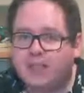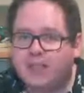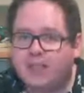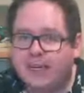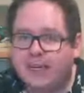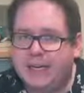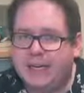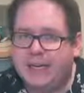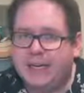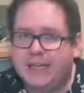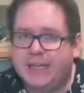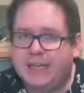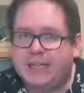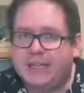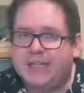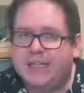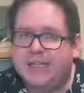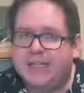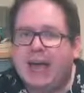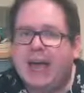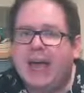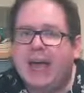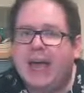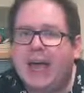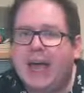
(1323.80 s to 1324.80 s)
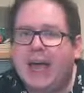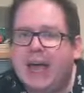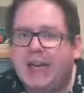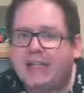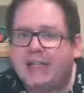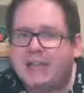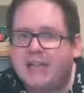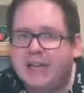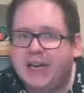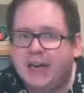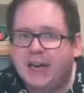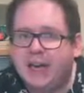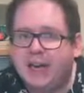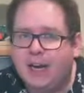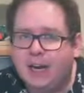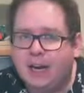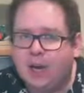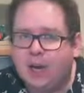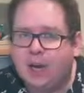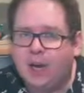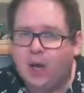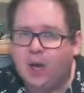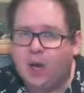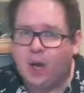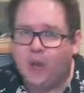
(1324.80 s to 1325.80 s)
is getting
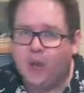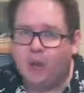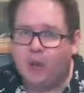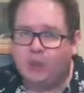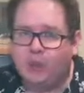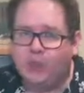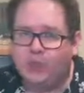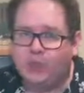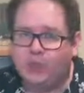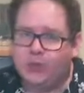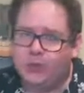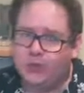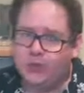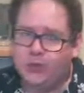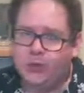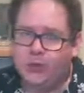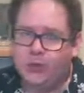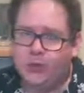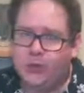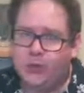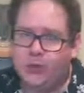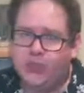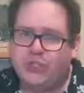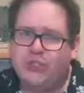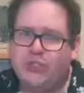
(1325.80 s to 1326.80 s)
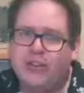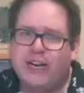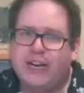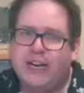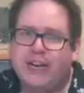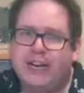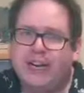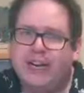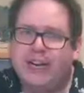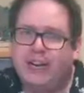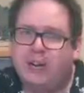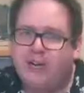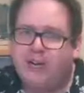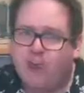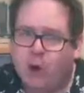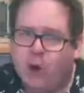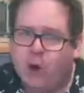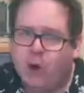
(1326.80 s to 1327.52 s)
close to zero,